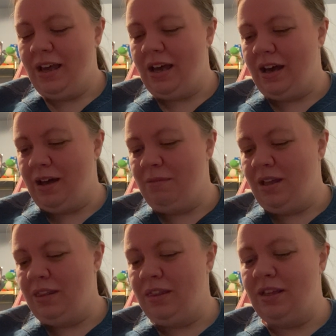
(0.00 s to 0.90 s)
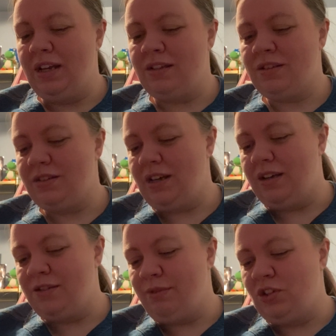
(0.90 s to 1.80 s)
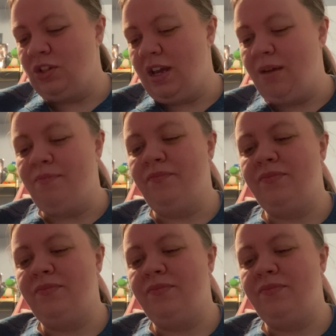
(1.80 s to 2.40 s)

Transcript: And then the next Switch game